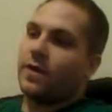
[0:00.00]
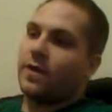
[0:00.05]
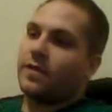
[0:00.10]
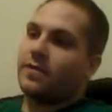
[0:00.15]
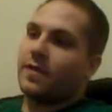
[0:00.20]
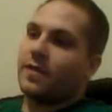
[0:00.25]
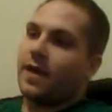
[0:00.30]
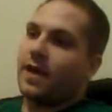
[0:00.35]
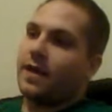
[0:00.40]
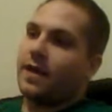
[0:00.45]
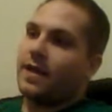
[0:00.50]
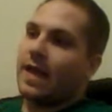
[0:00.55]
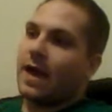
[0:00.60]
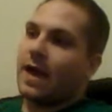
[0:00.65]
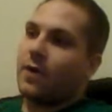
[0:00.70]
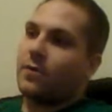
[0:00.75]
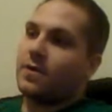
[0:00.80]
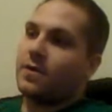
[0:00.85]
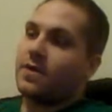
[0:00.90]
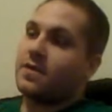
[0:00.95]
with, and
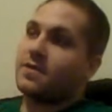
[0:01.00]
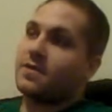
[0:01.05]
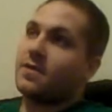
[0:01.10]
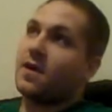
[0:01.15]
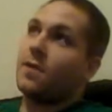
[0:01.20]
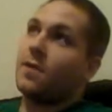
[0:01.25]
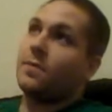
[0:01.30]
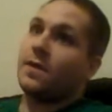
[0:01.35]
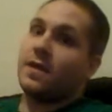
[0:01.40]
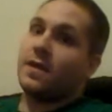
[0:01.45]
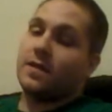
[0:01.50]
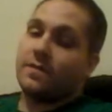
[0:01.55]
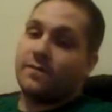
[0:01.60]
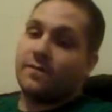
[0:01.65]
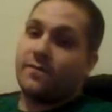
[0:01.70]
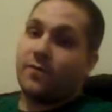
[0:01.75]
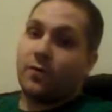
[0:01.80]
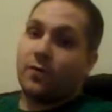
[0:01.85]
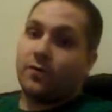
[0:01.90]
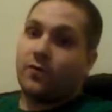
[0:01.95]
now he's coming in
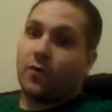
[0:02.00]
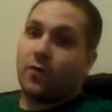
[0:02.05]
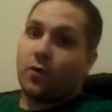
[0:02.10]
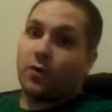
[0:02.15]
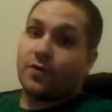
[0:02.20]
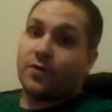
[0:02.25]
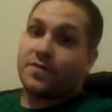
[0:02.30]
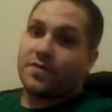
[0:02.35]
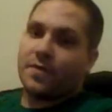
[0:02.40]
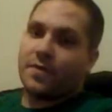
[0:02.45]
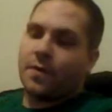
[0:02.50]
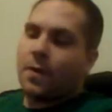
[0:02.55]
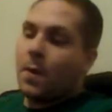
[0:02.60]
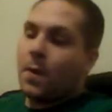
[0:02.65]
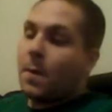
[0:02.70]
full force,